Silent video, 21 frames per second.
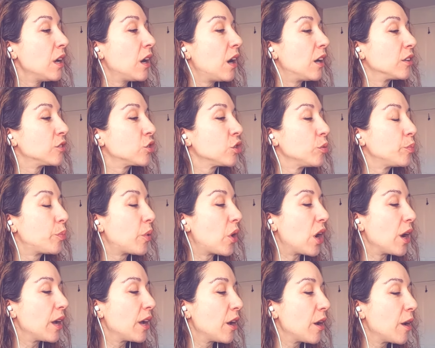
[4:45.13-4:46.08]
I do
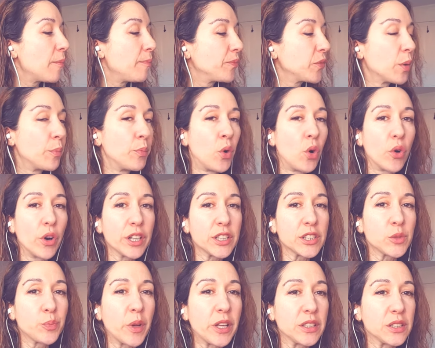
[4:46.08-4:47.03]
buy um, the more
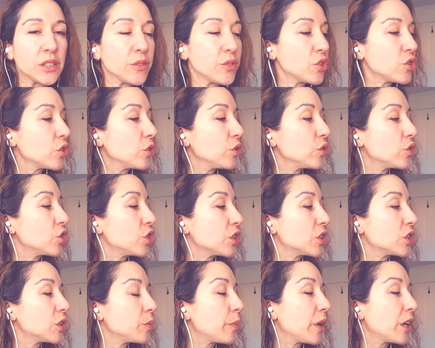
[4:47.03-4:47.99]
expensive shoes
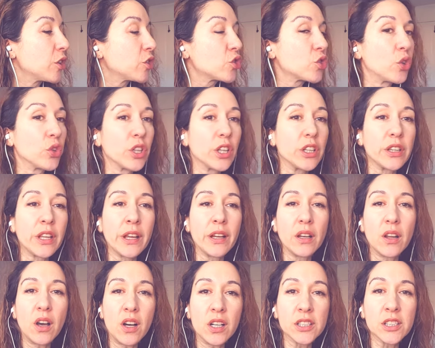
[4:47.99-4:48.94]
just to make sure that they
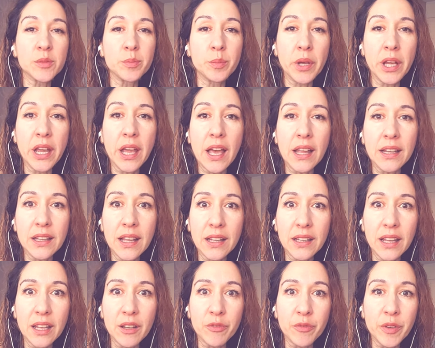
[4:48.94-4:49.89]
last me and
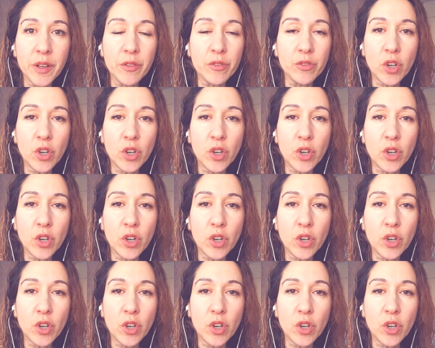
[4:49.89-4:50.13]
that they fit